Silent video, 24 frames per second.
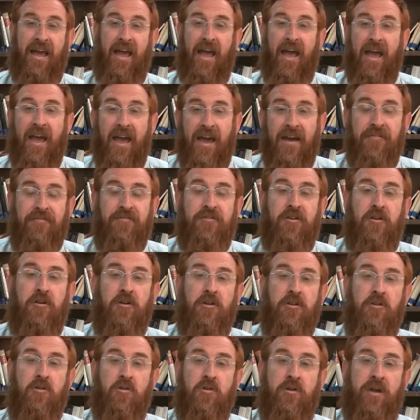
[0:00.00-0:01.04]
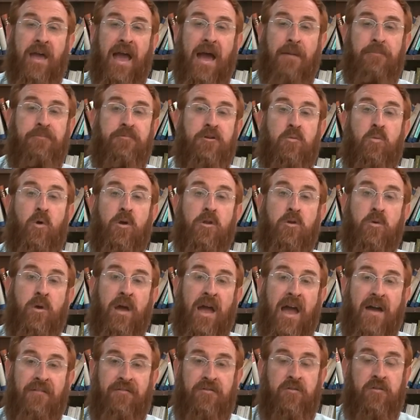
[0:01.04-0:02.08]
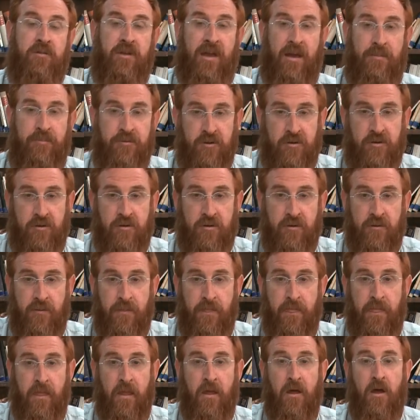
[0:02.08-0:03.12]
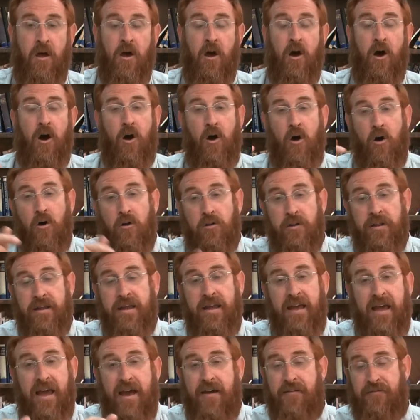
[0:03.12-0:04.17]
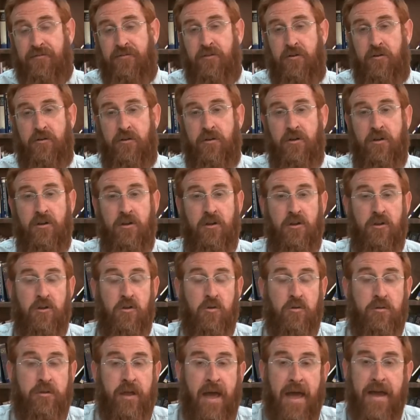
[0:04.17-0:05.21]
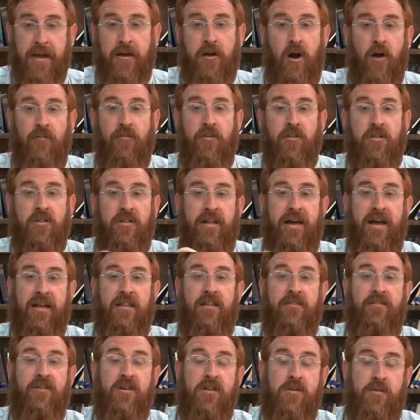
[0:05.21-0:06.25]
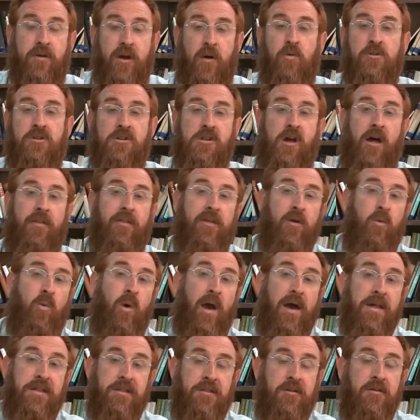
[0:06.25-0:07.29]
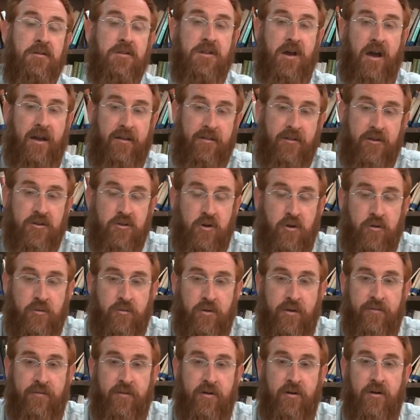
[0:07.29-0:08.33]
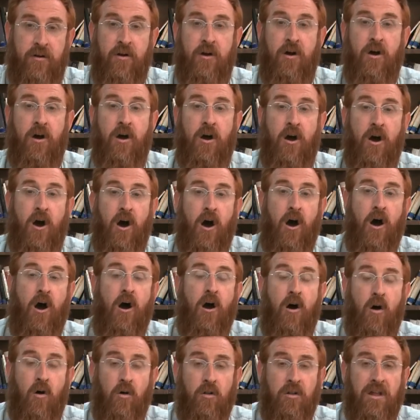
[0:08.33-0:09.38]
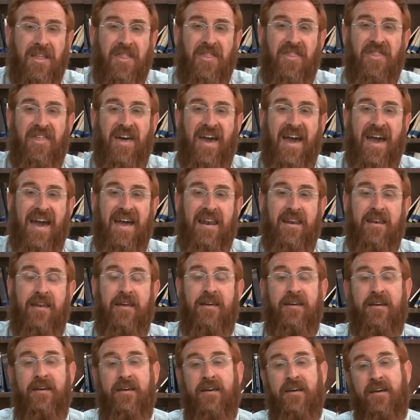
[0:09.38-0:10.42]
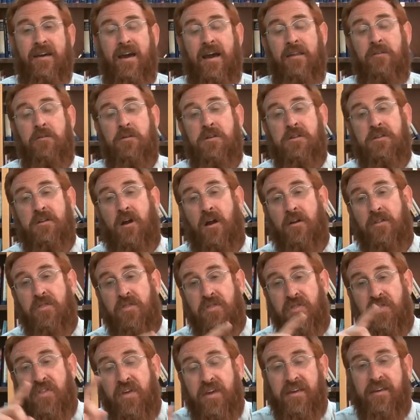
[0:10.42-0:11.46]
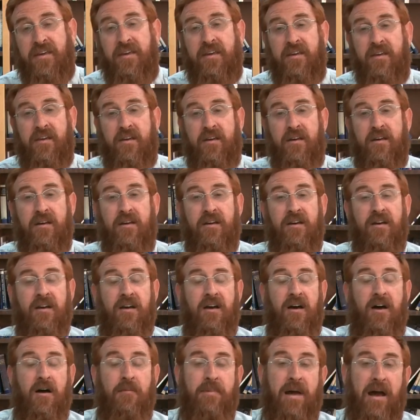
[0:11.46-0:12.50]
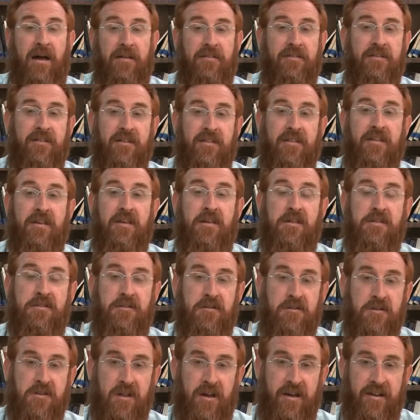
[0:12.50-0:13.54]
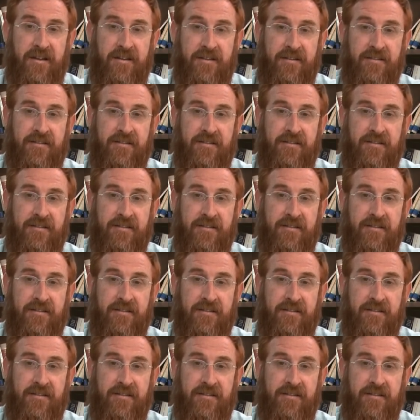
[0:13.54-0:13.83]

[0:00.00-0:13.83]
after you capture what you have to capture. Only after you take over the land of Israel, which is on the western side of the Jordan River, only then can you start thinking about the eastern side.